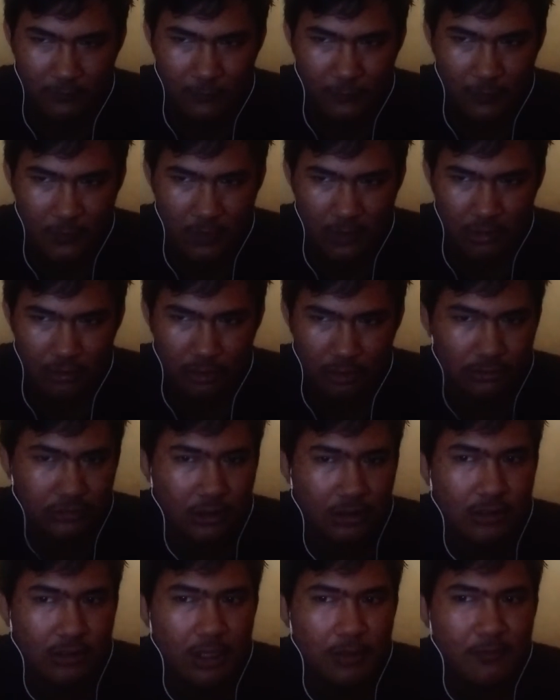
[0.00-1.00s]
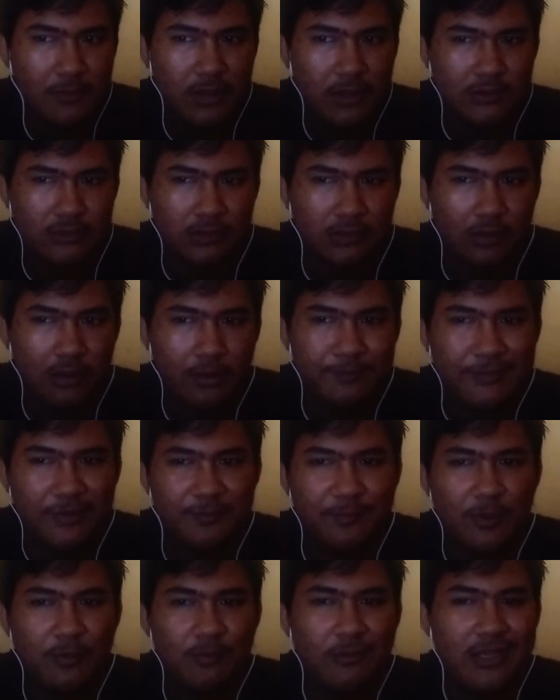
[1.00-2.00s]
Total numbers of the
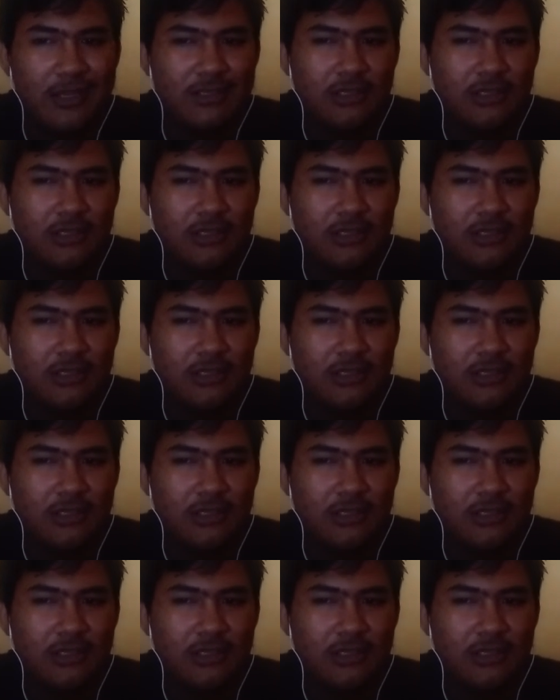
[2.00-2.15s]
population